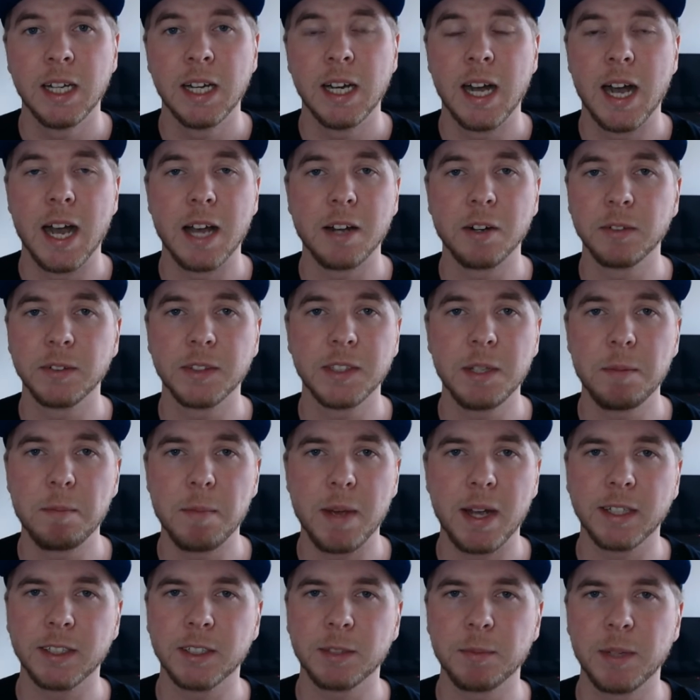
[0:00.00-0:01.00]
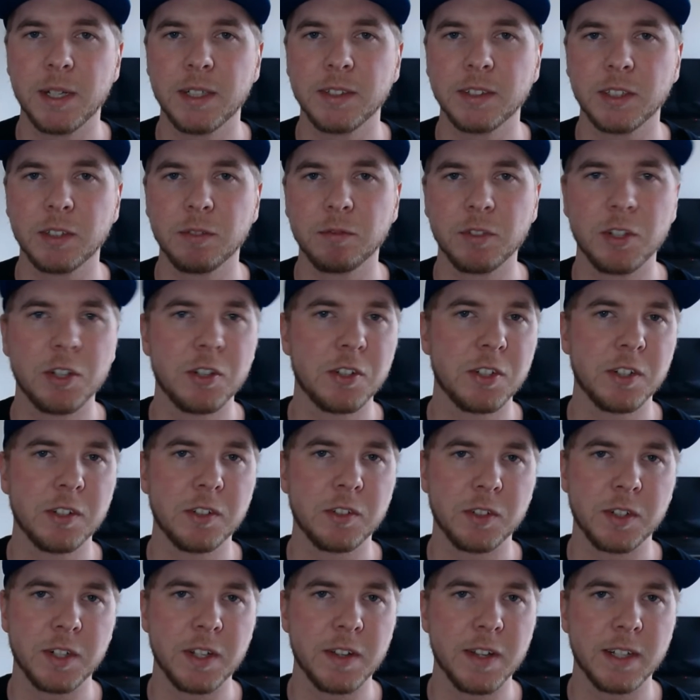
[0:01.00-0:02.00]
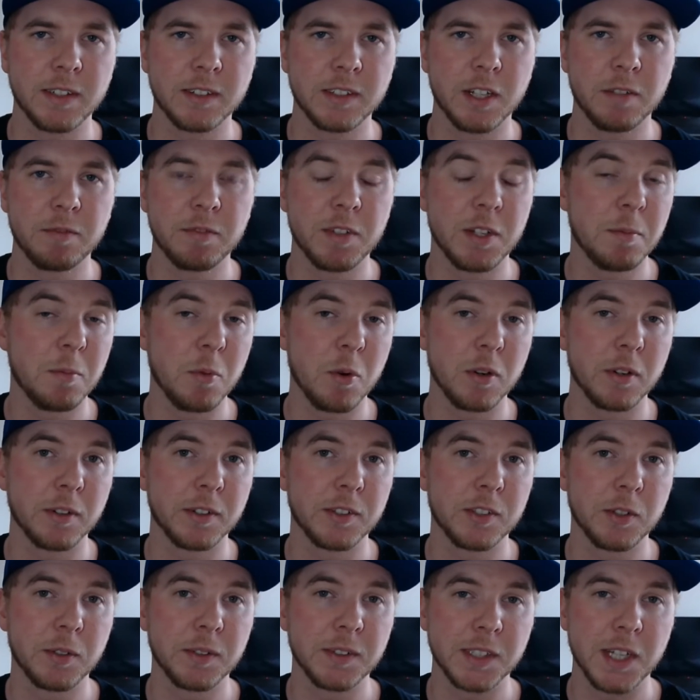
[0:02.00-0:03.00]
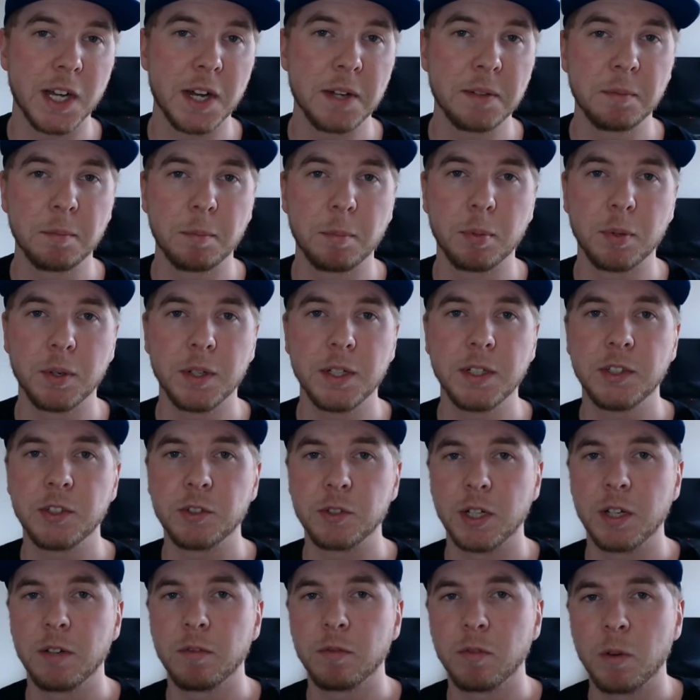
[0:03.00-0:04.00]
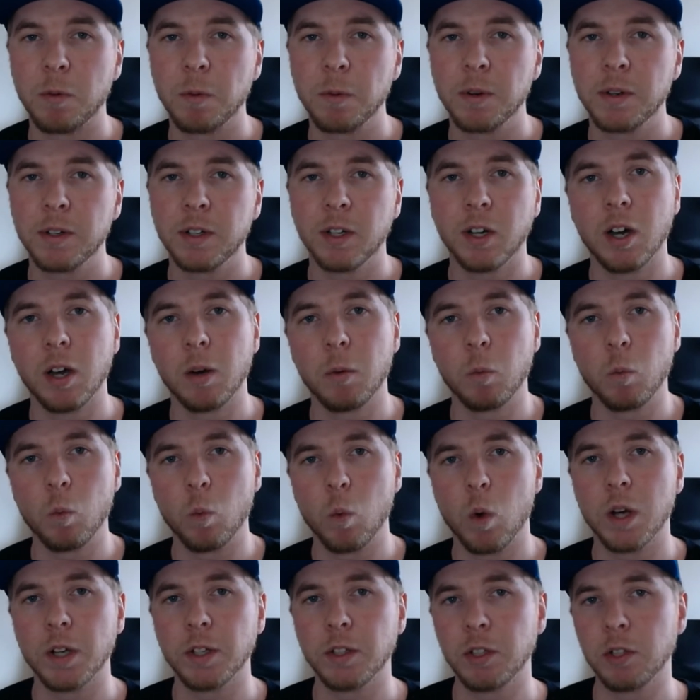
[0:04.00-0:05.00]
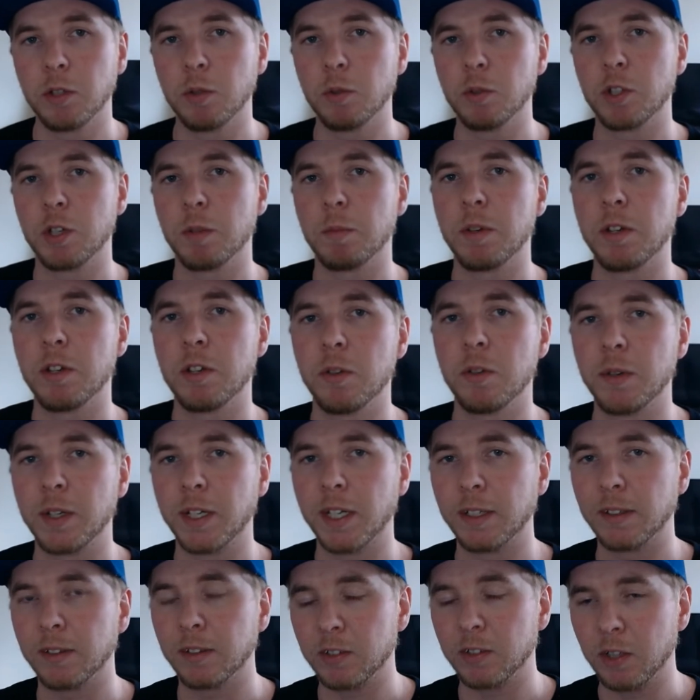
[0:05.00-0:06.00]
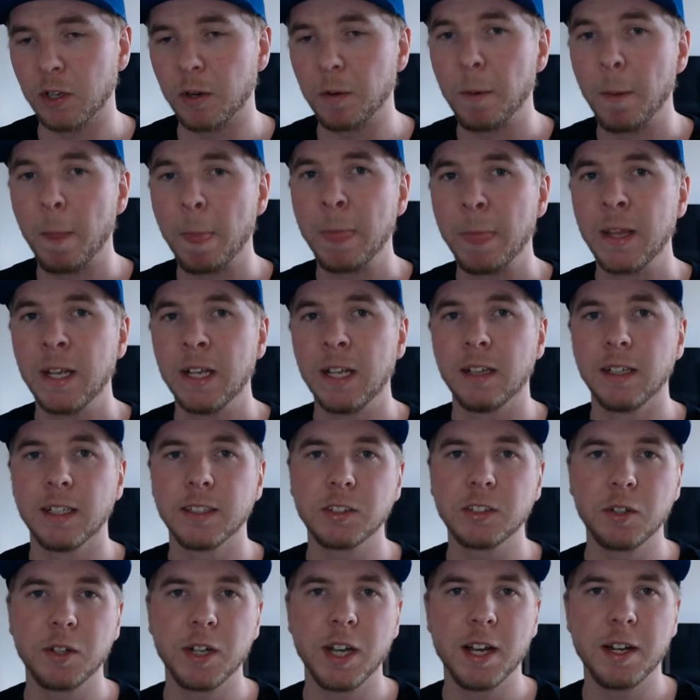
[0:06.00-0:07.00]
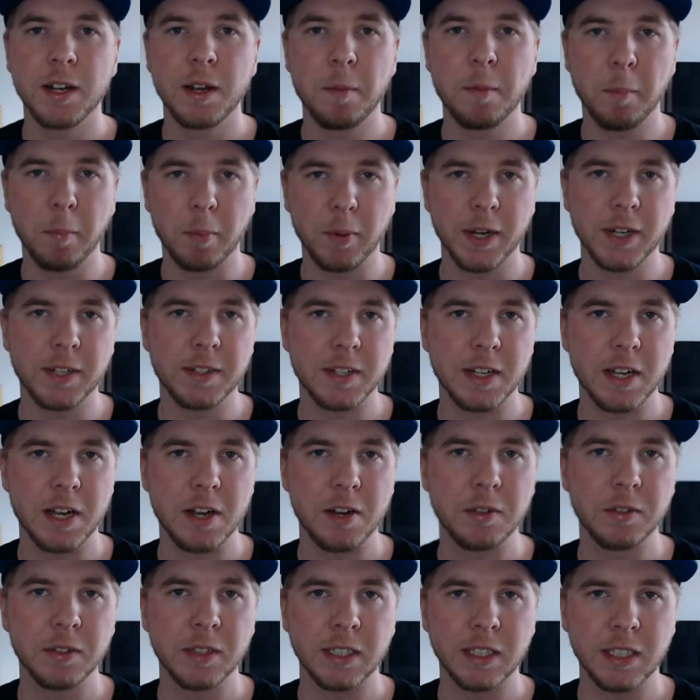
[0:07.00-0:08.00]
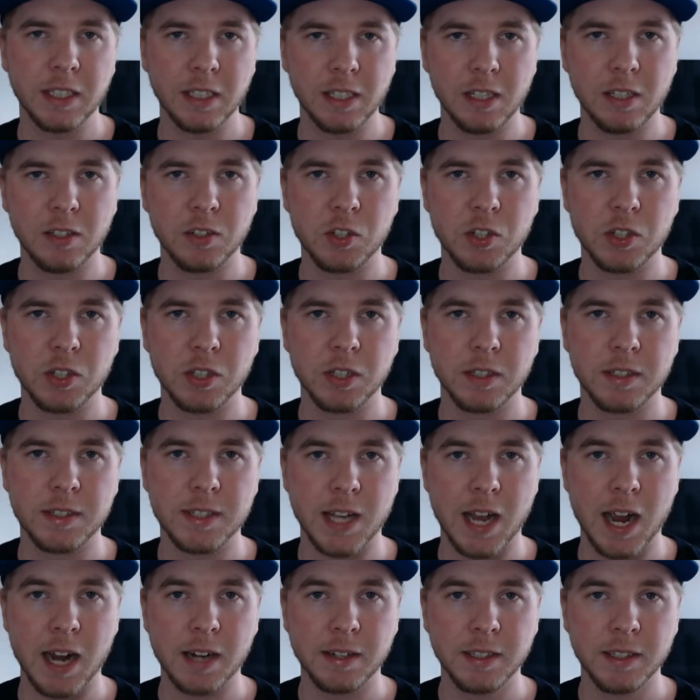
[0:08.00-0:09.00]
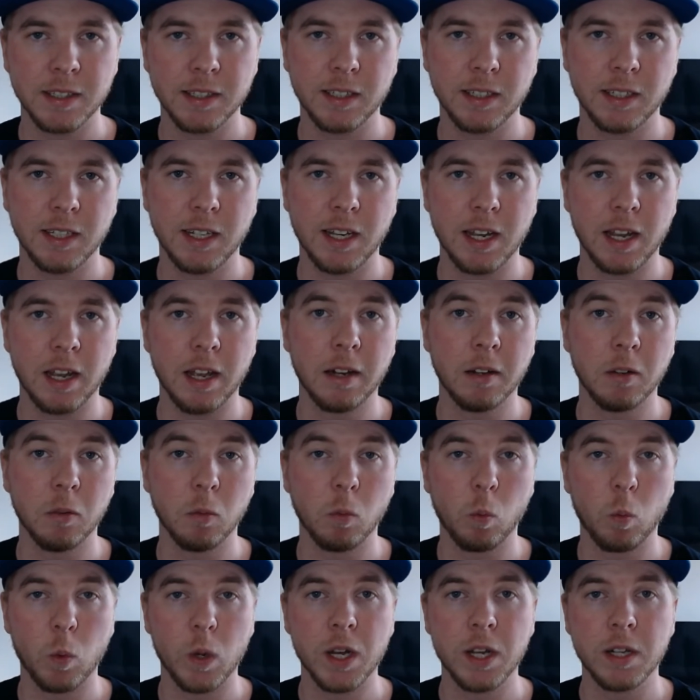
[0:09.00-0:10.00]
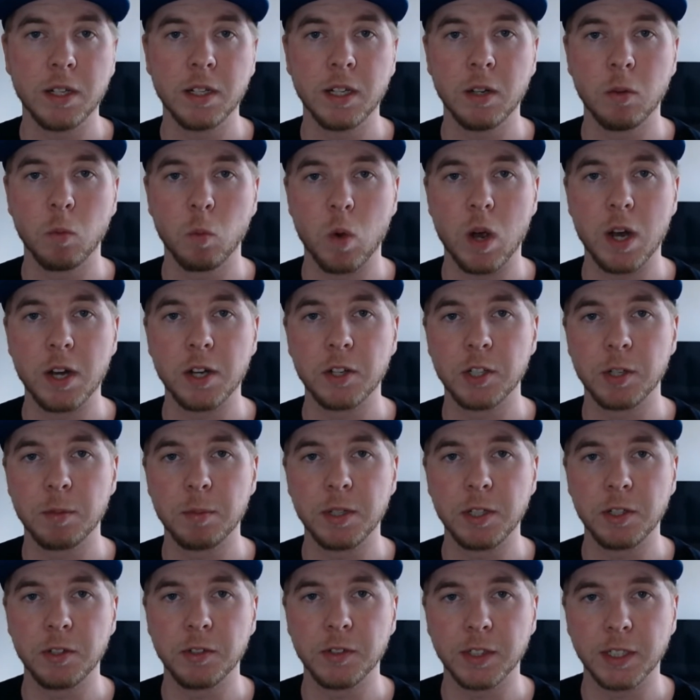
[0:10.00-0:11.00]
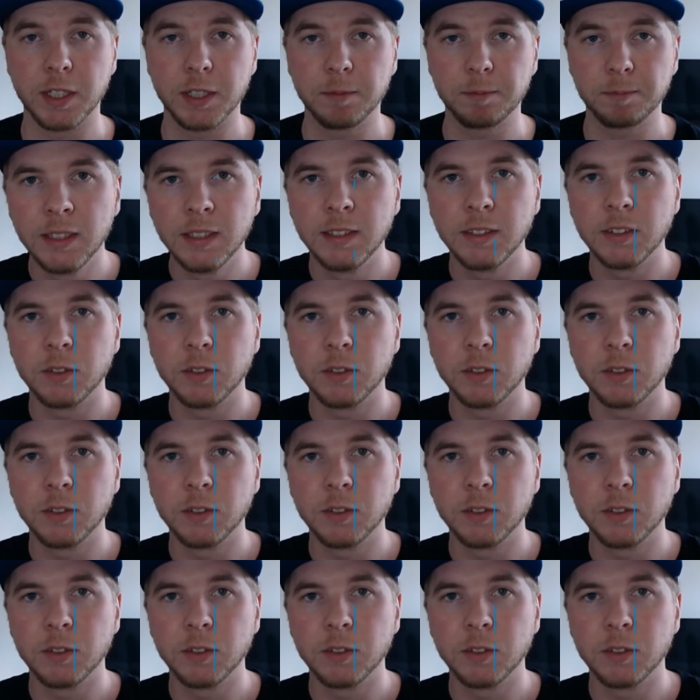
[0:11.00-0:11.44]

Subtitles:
I don't see maximize conversions or any of that stuff anymore. So it's gotten pretty straightforward on what you should be doing it. So let's go ahead and break down each tactic and when and why you should be using it.